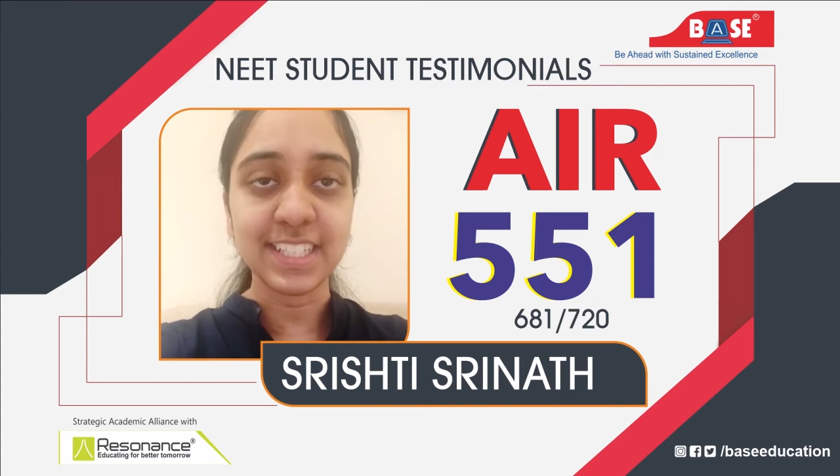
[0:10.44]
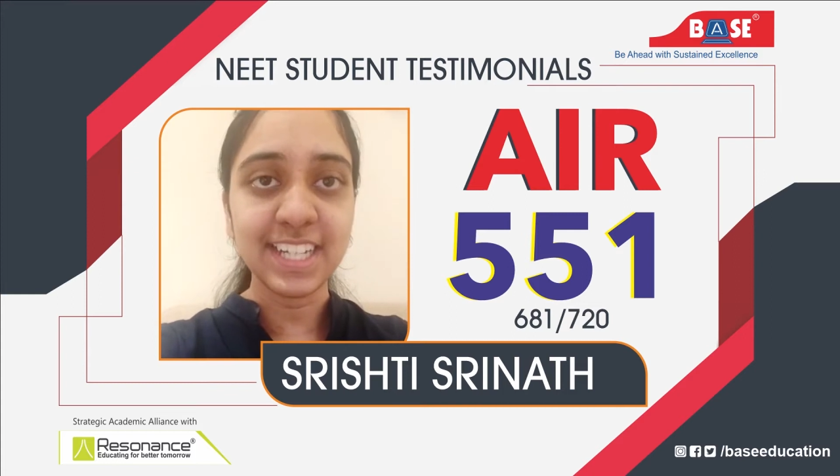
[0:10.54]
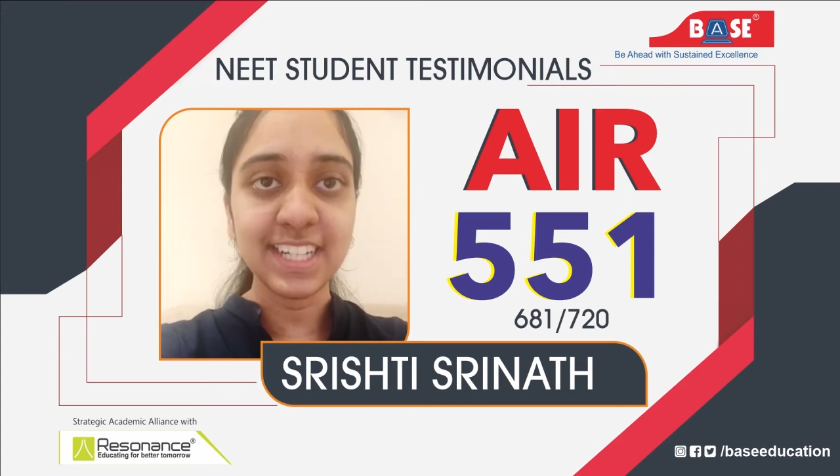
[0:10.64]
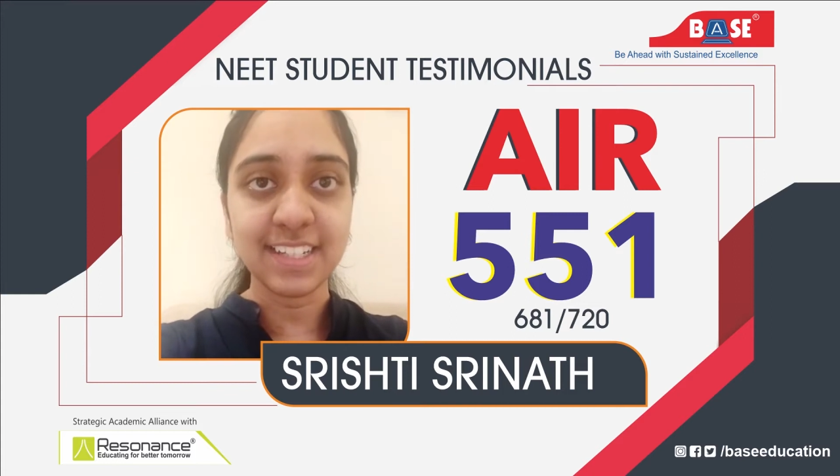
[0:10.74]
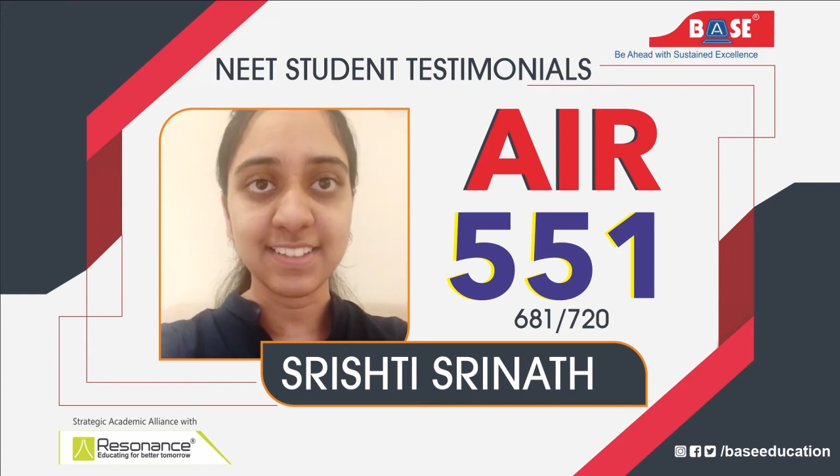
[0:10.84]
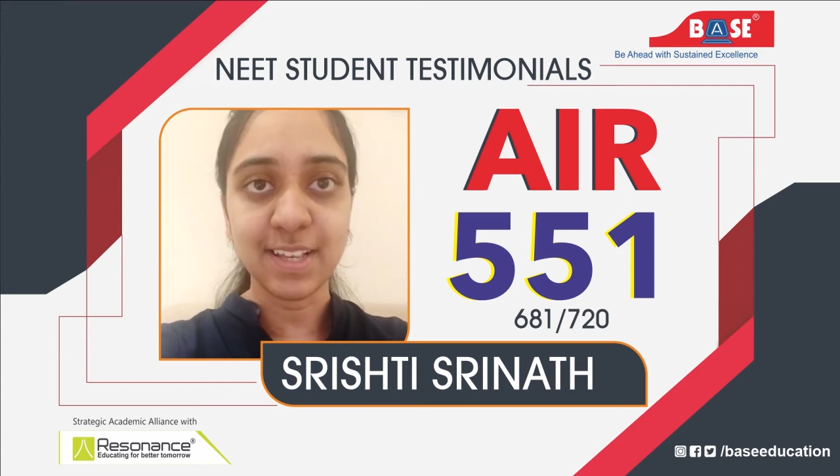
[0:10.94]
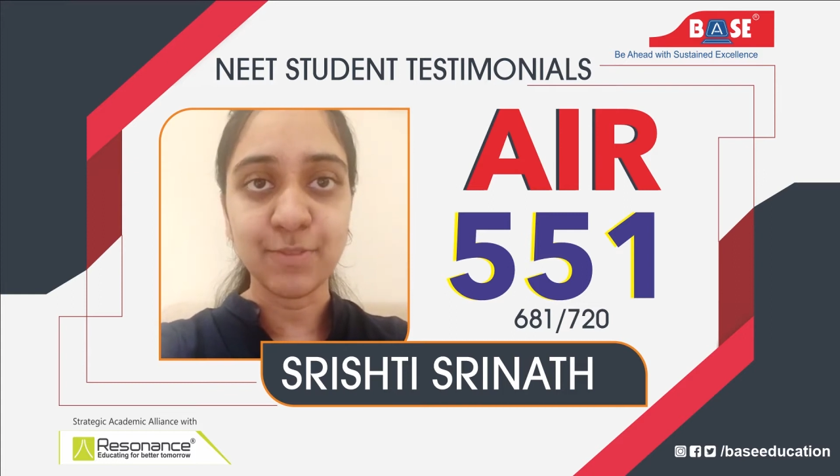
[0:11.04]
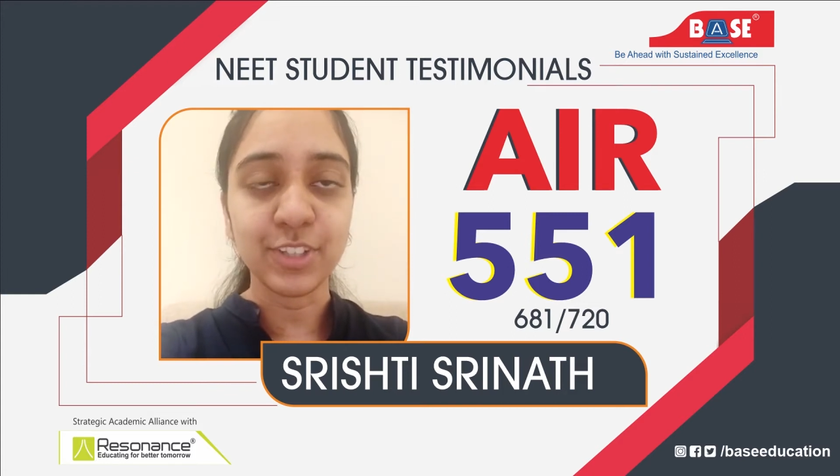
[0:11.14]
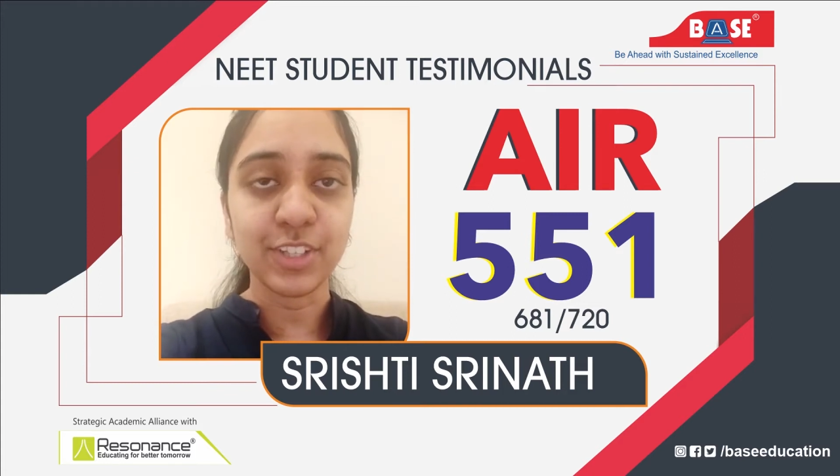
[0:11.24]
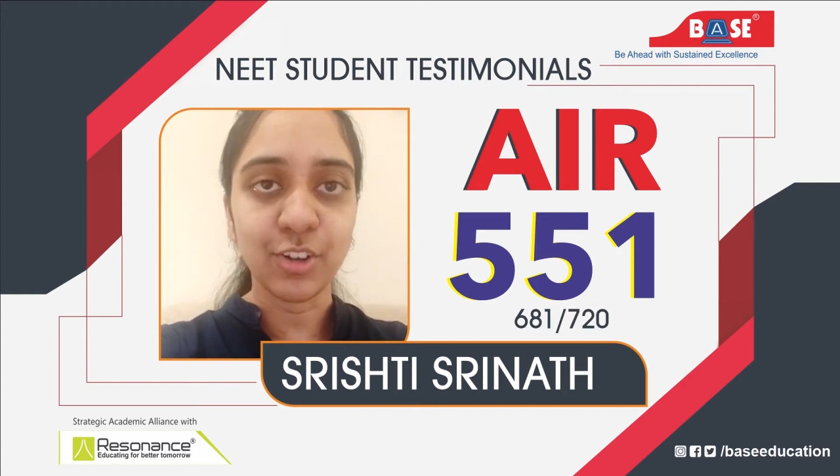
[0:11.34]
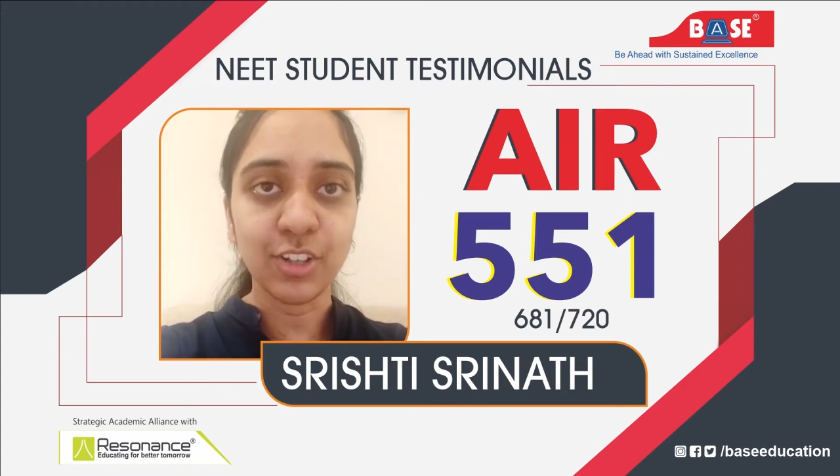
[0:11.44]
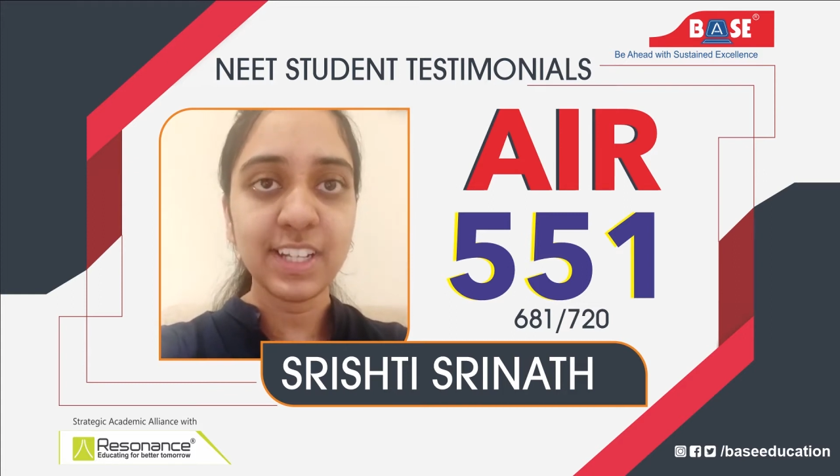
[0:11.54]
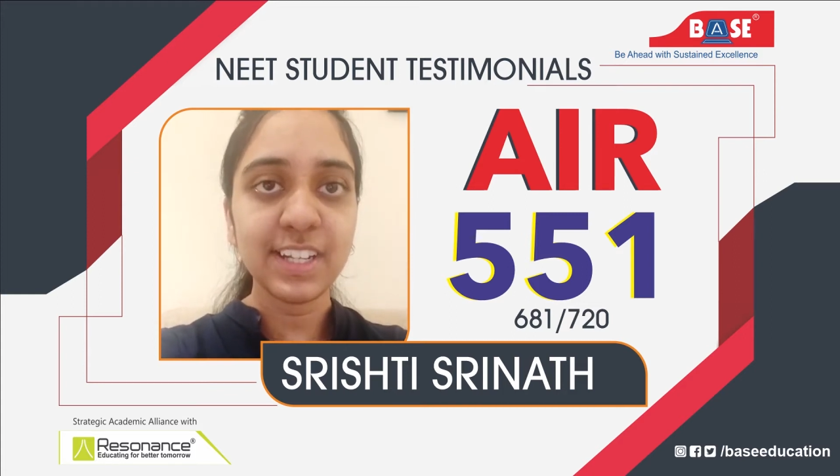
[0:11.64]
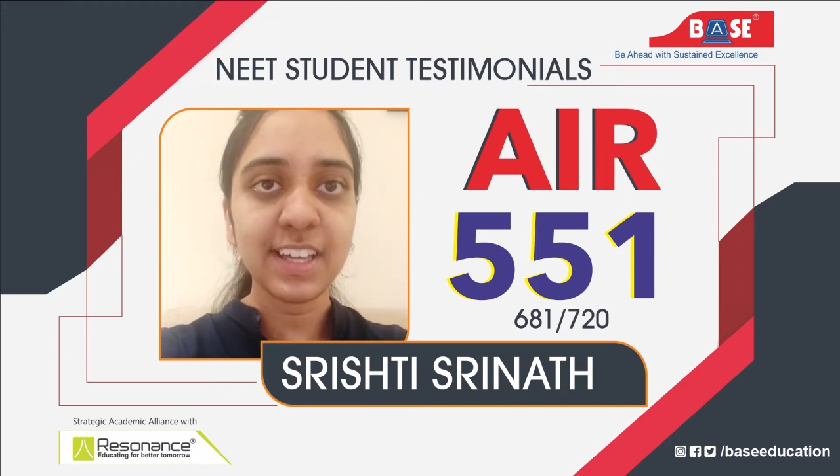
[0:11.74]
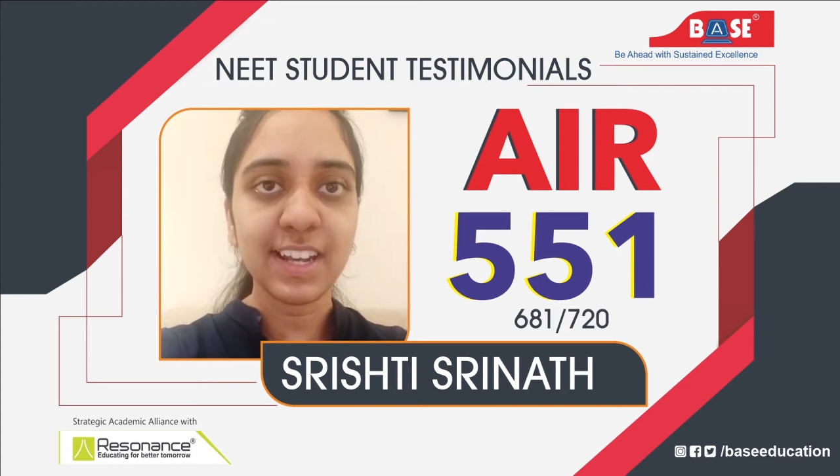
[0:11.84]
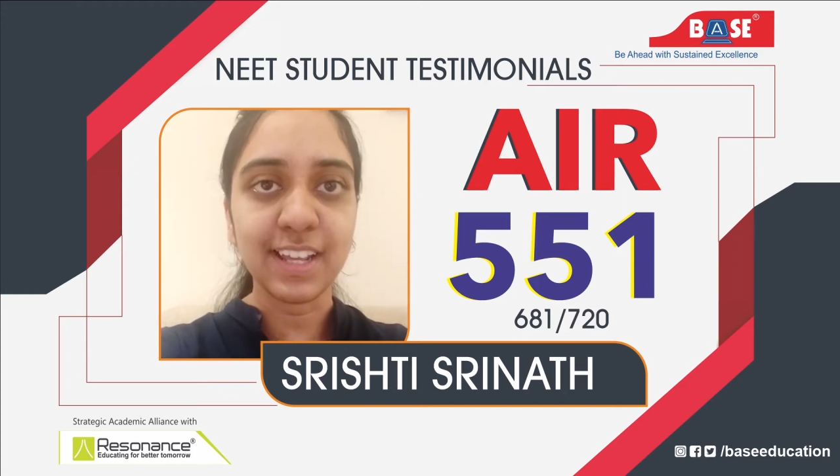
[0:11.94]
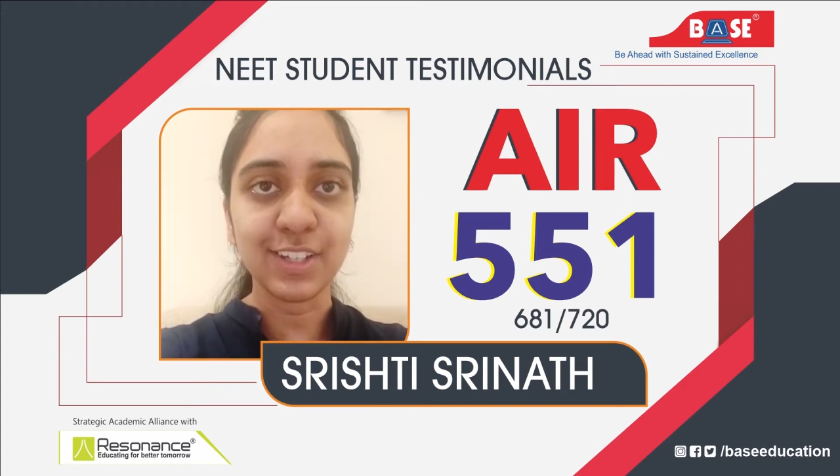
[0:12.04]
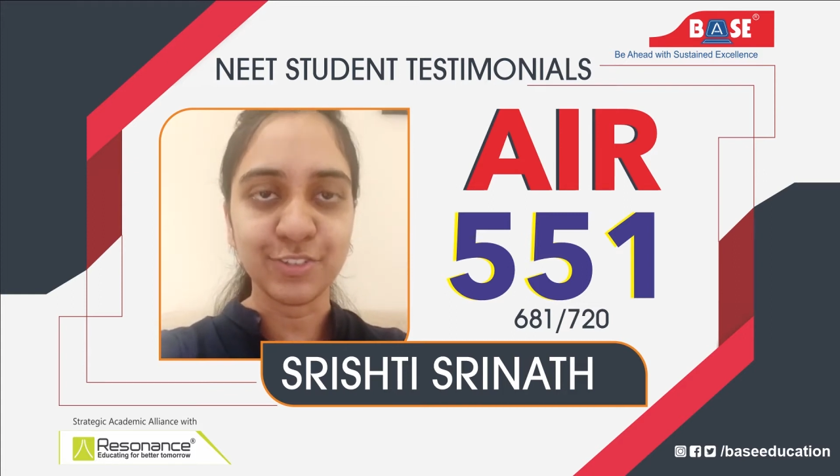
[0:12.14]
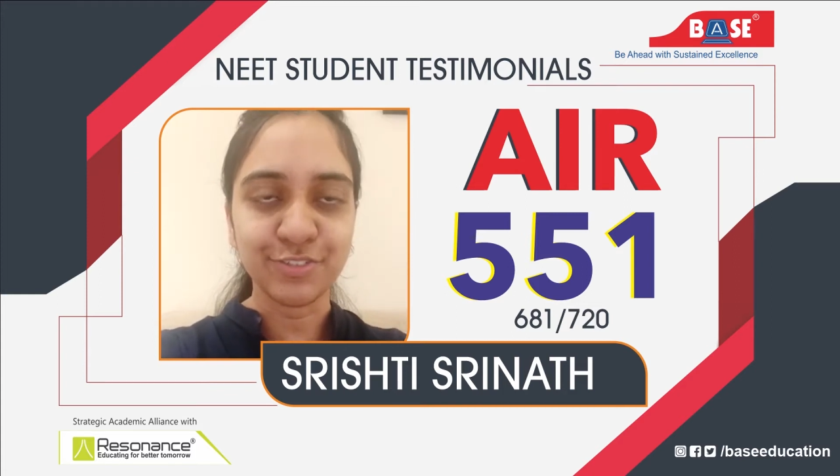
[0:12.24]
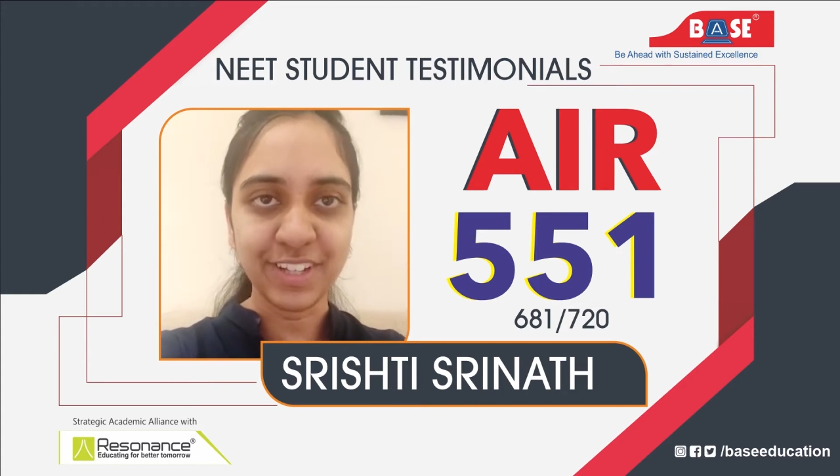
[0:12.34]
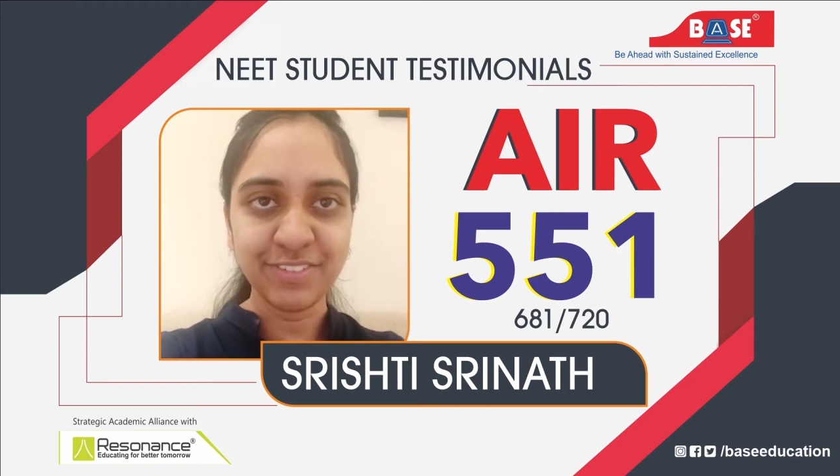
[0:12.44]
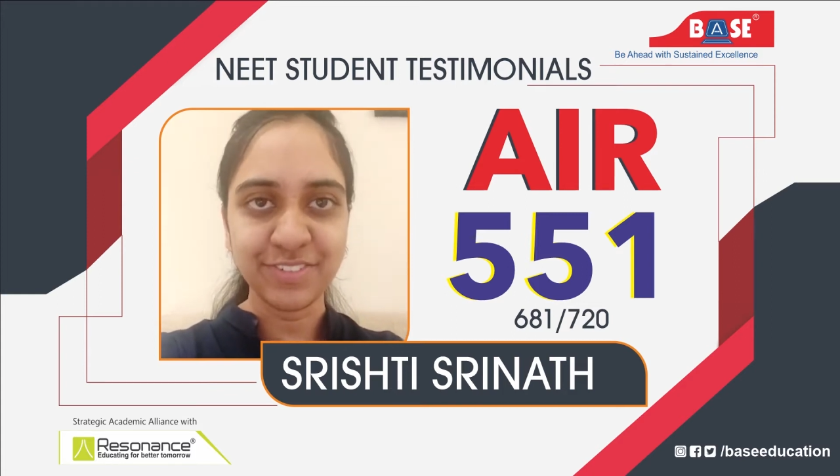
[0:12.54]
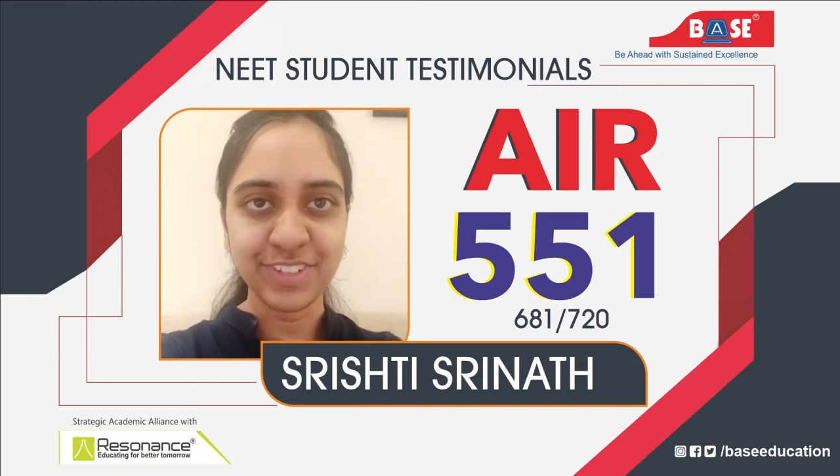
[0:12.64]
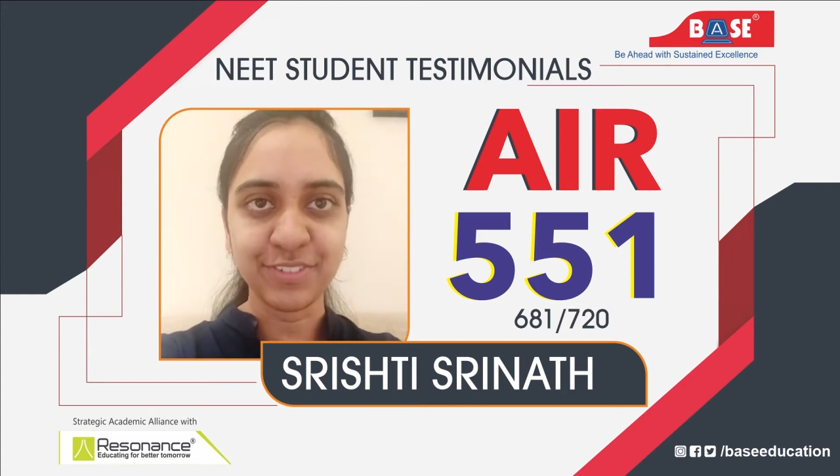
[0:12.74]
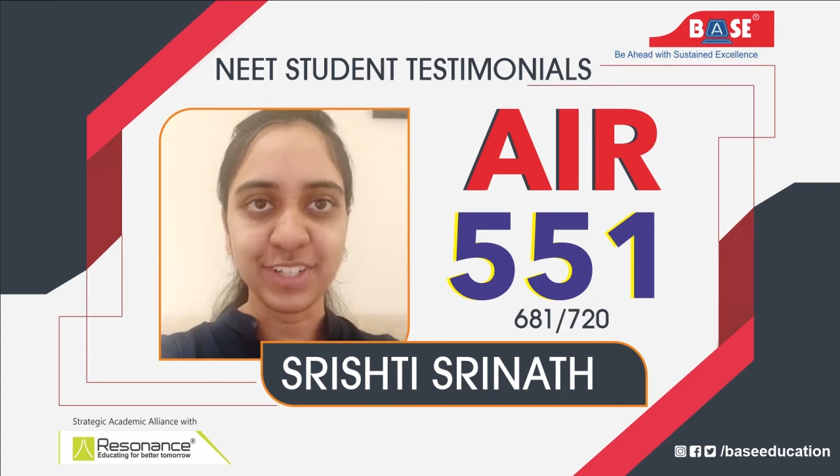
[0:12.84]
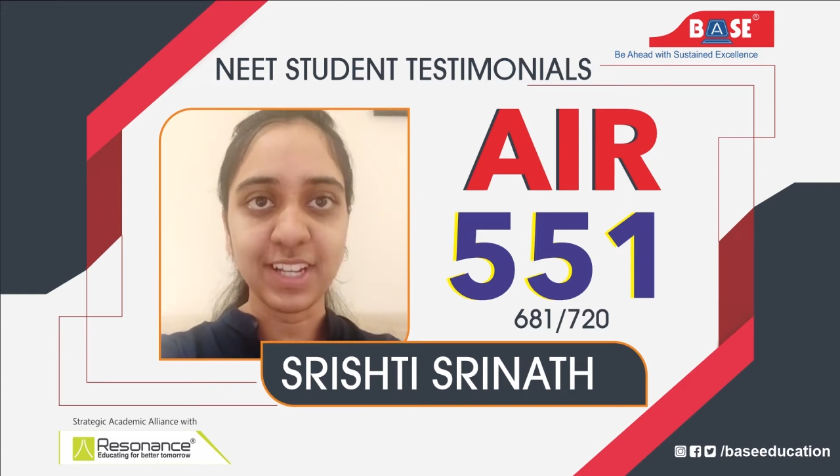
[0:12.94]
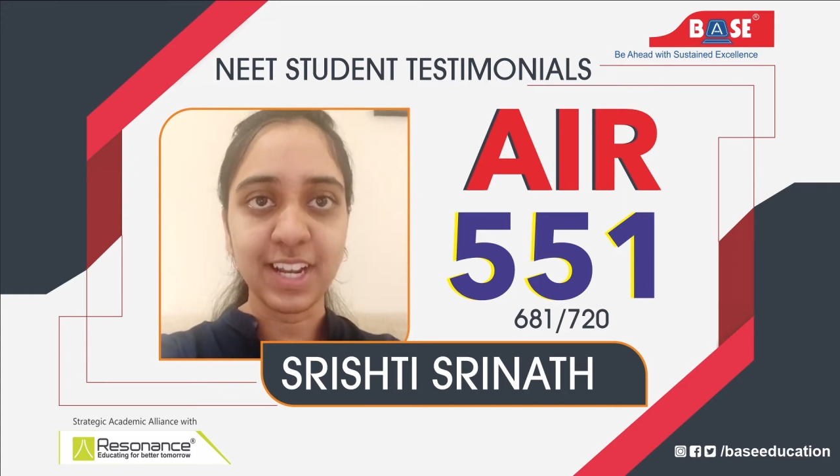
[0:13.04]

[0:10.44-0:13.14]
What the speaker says: the NEET exam with an All India rank of 551